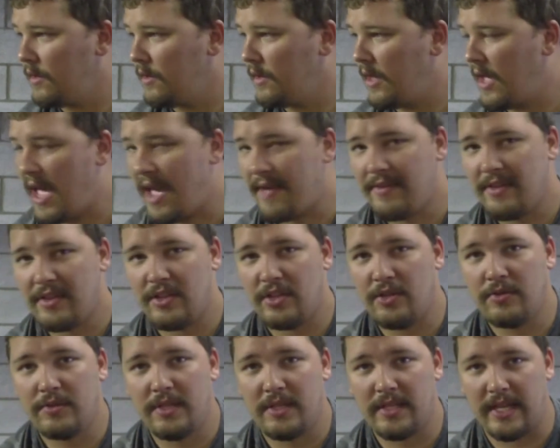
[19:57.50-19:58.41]
Haven't
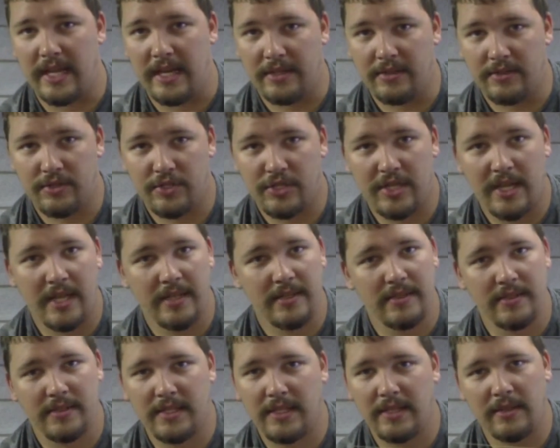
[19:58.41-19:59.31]
used it yet. She
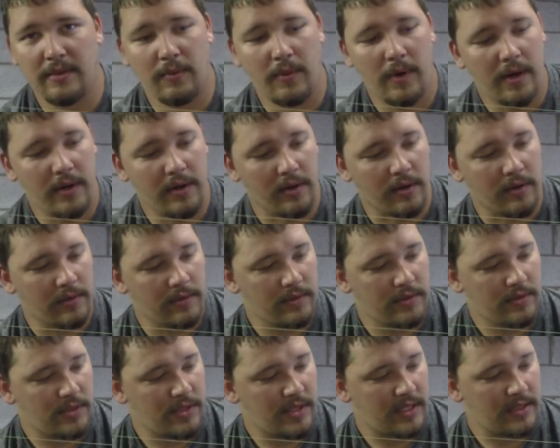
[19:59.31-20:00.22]
hasn't seen the water.
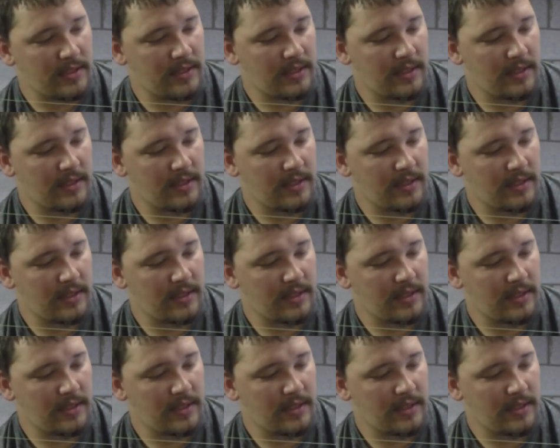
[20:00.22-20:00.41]
You